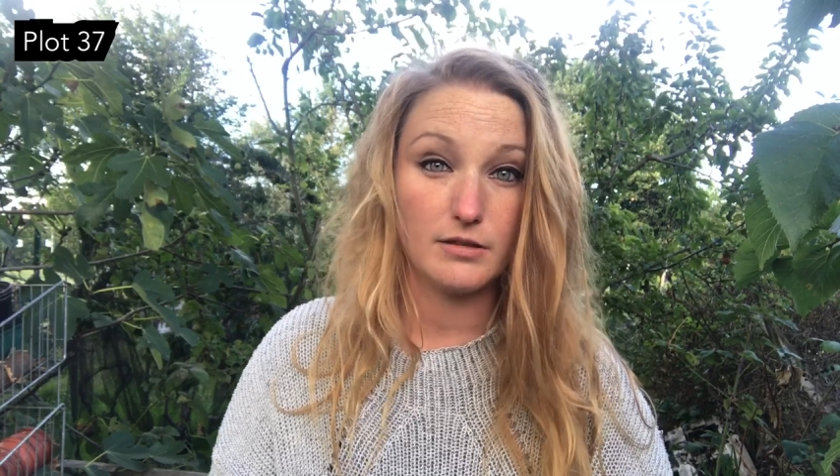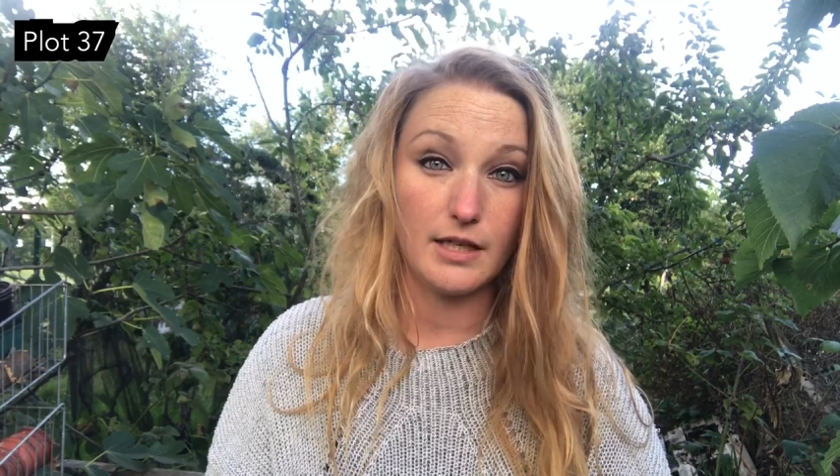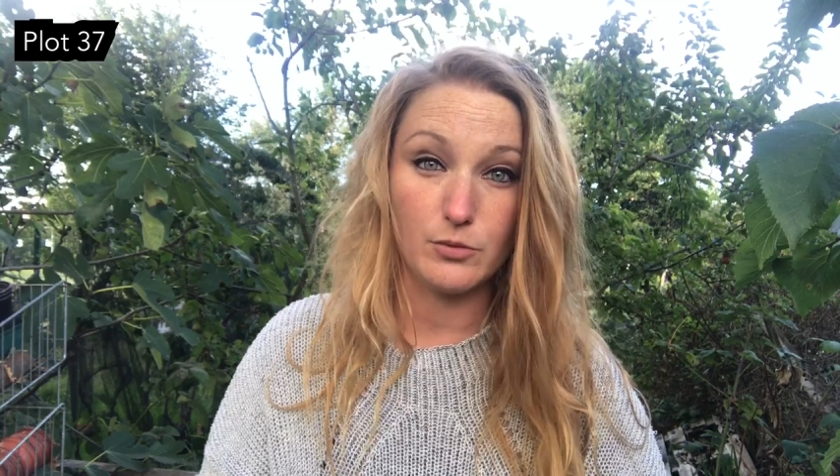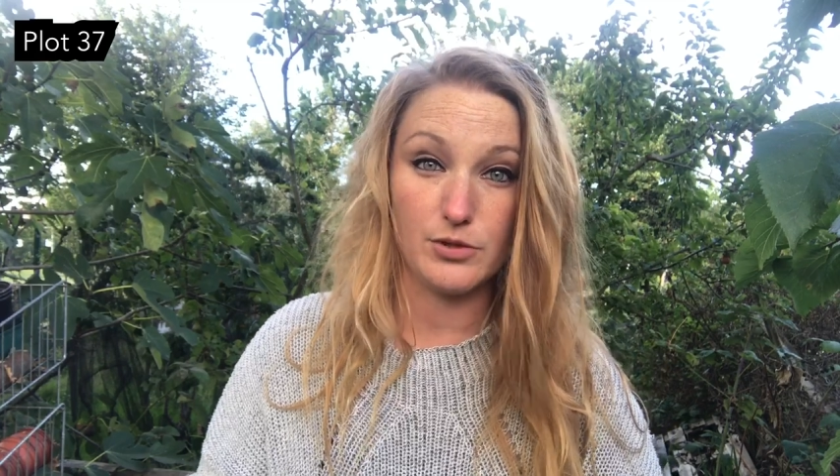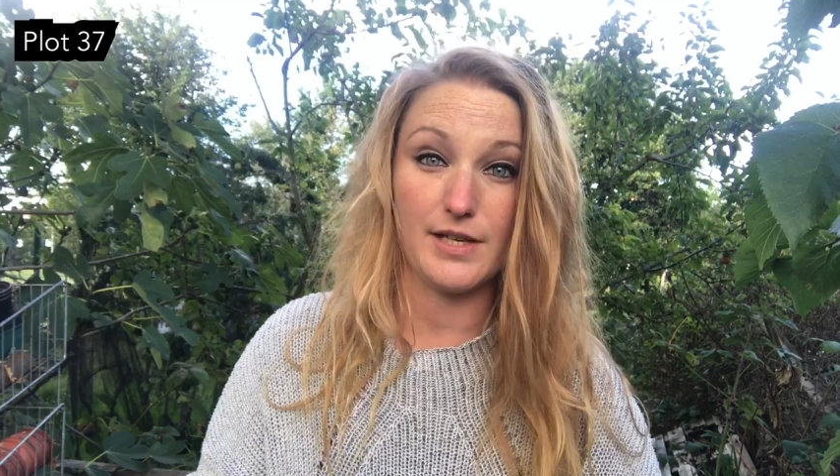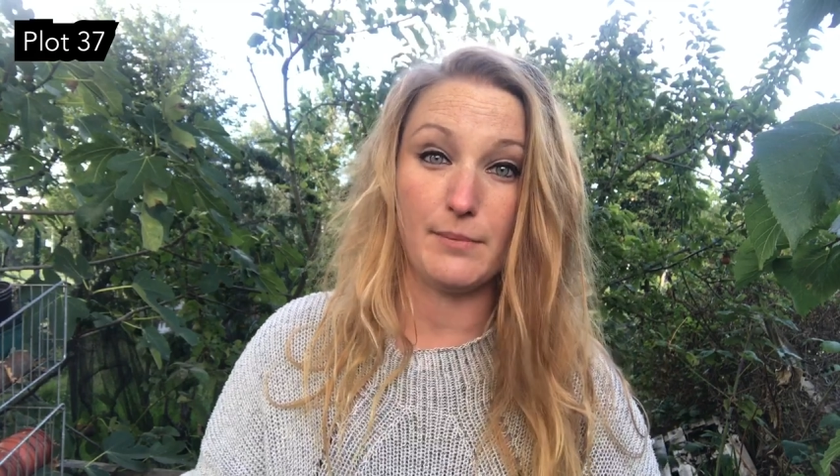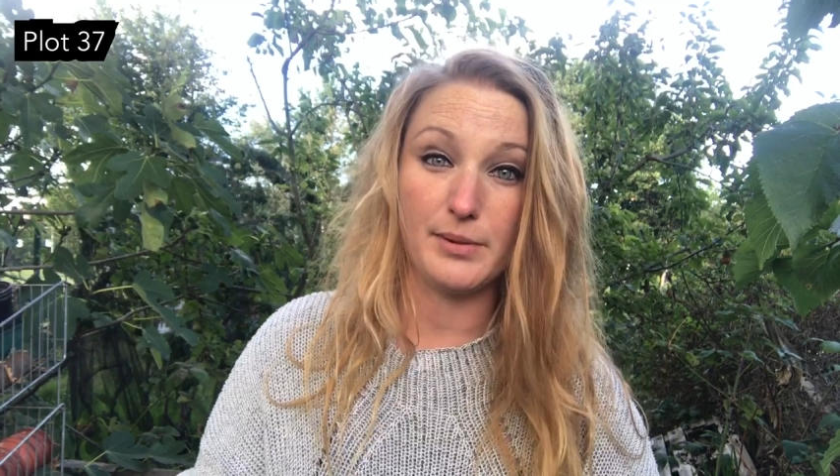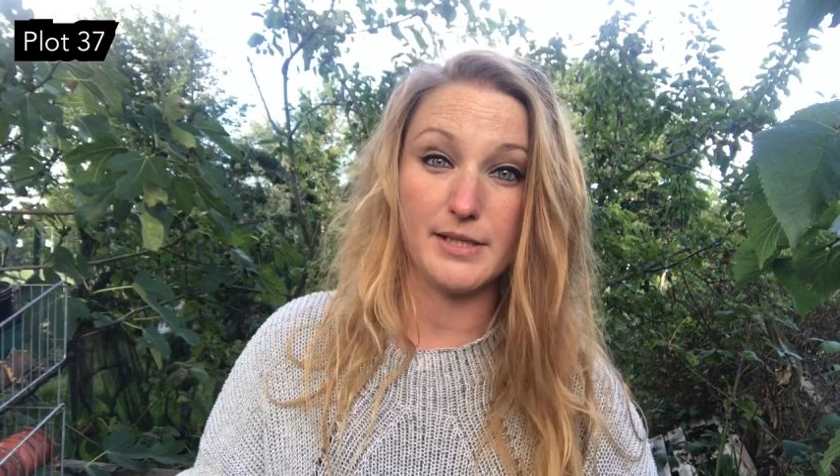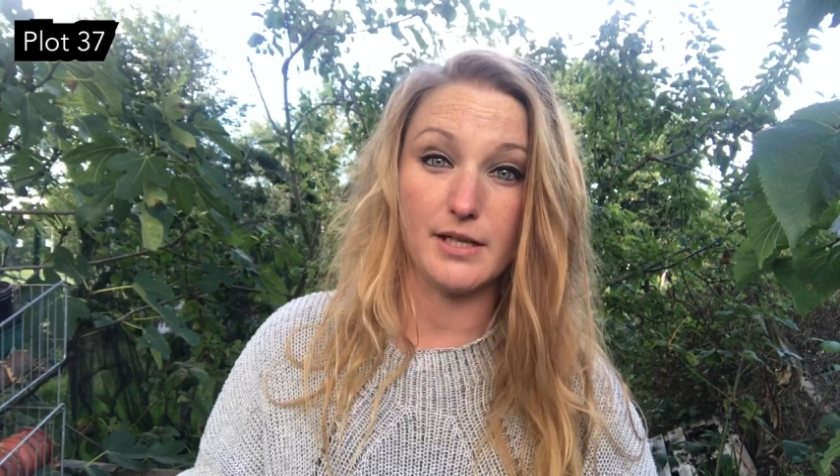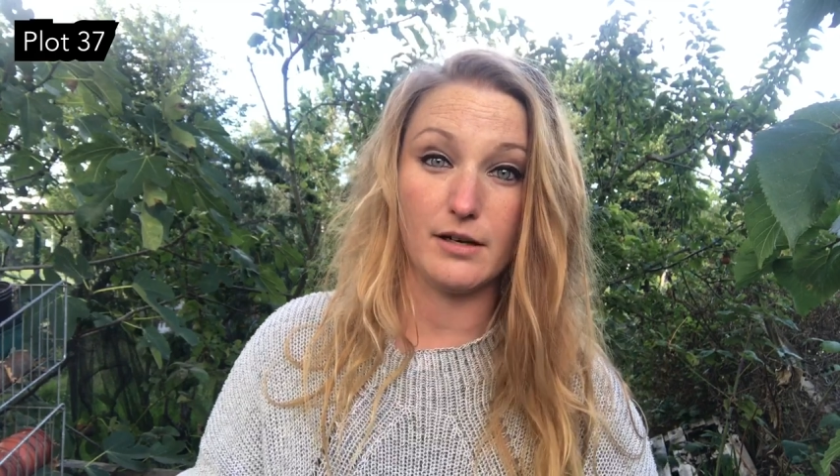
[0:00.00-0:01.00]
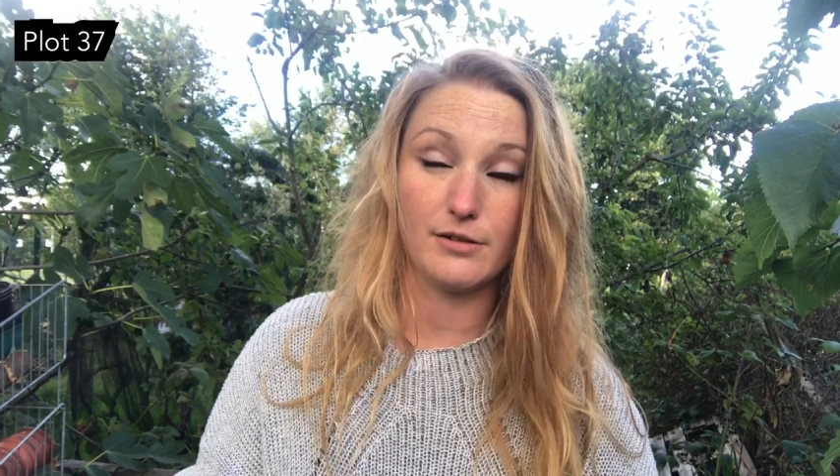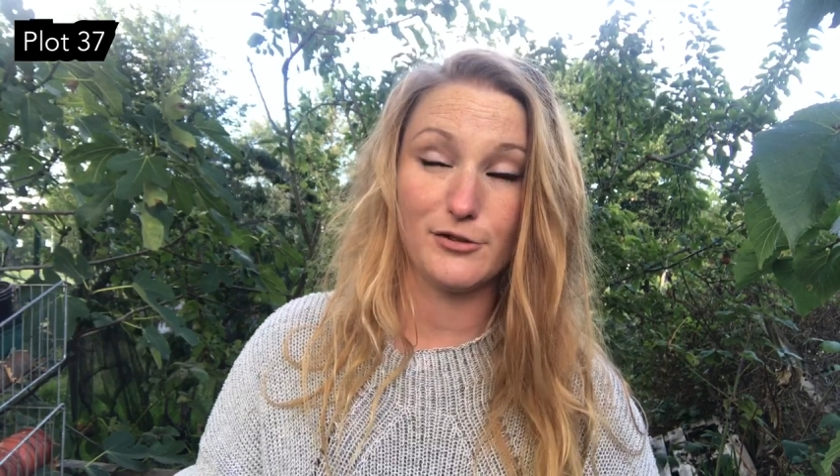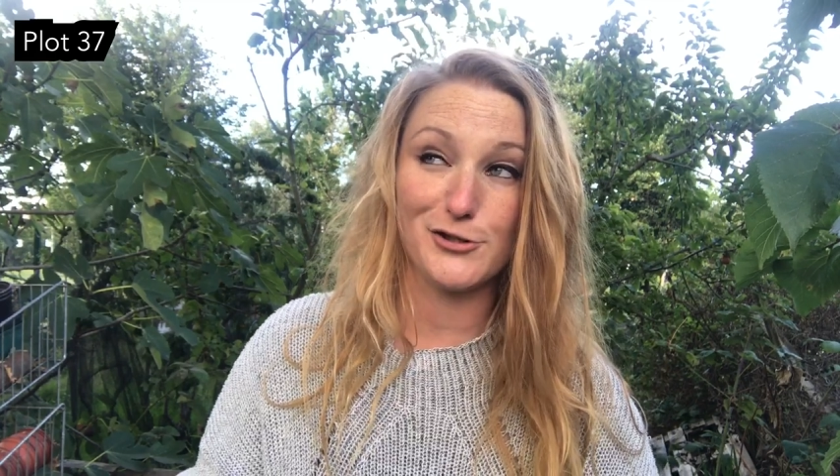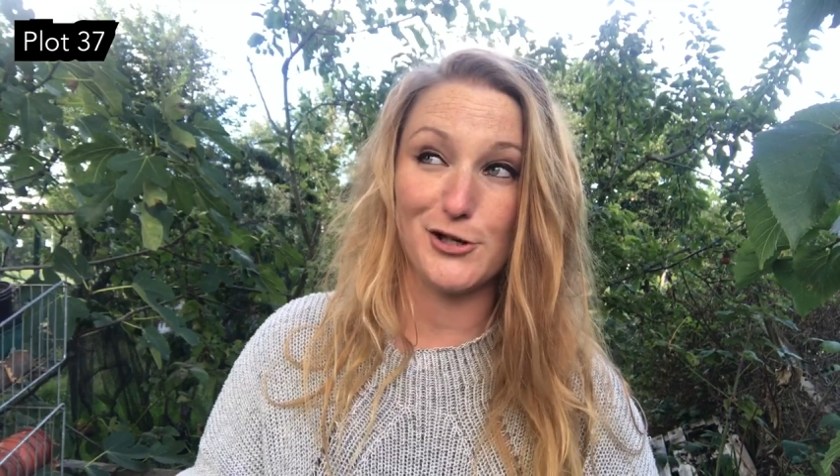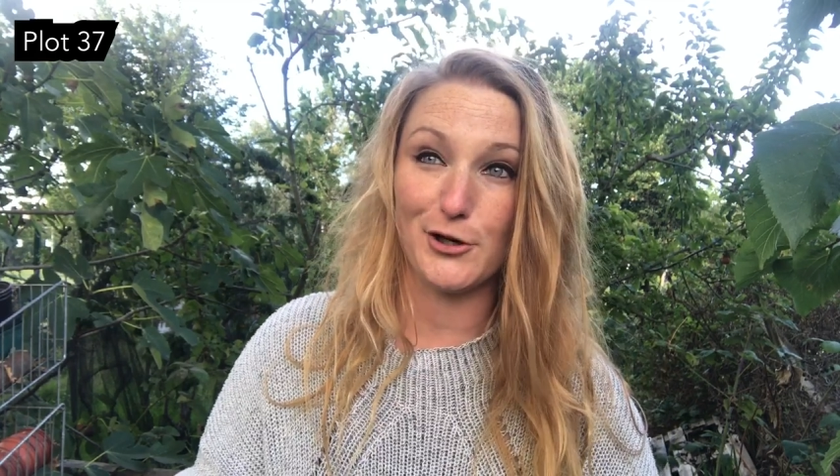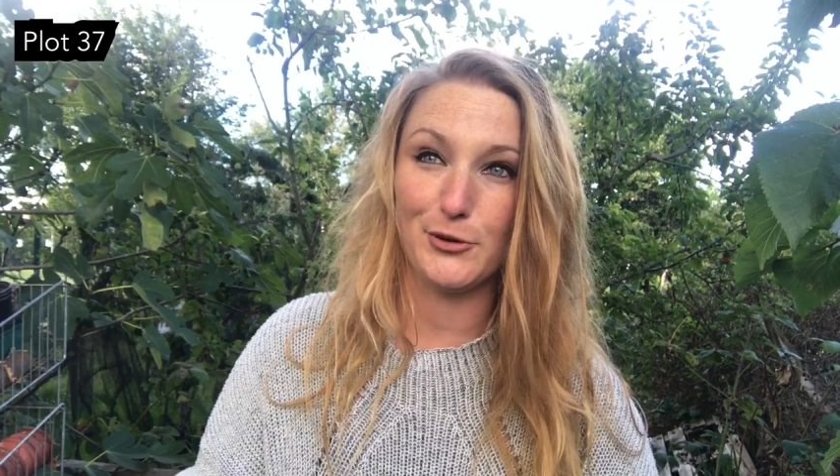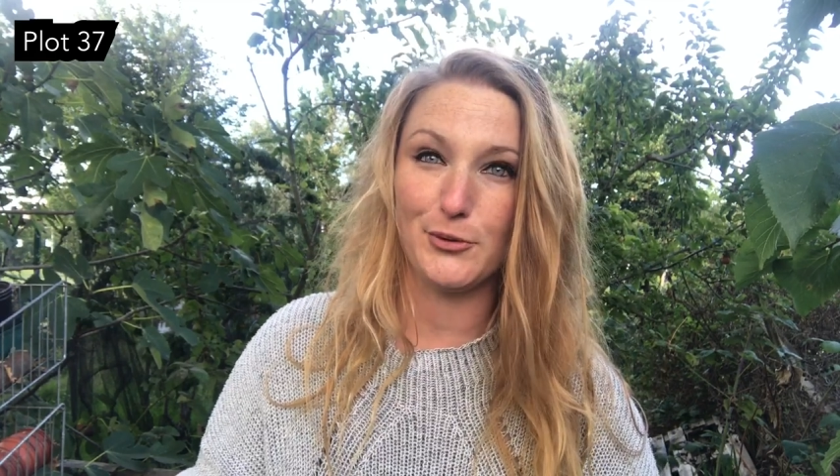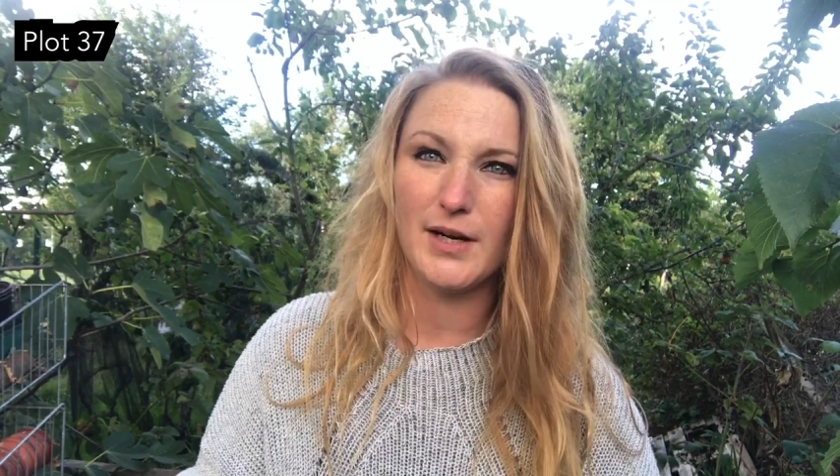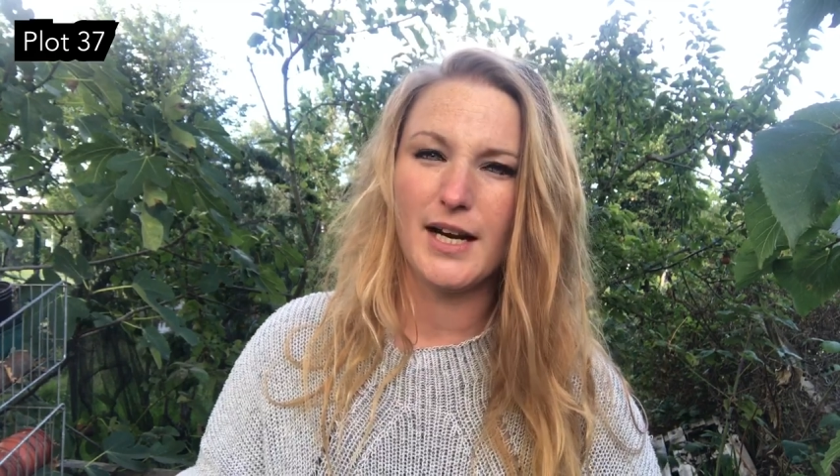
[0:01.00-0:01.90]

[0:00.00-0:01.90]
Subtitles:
It was that bitter. So